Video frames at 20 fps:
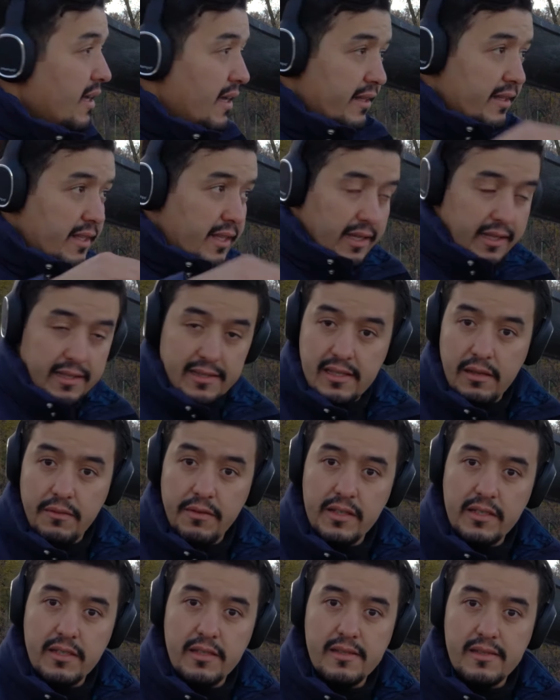and he
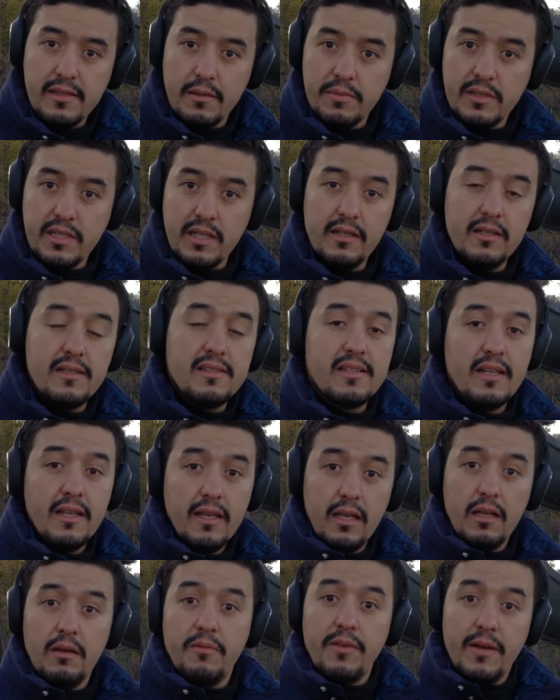excavated some tunnels.
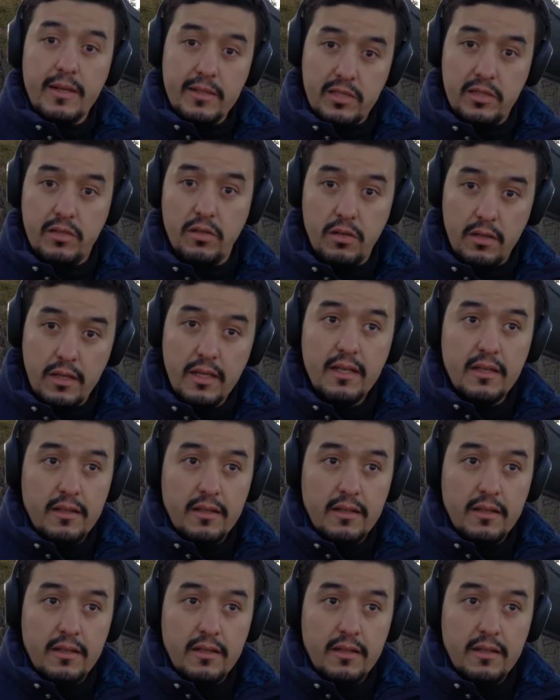In fact, there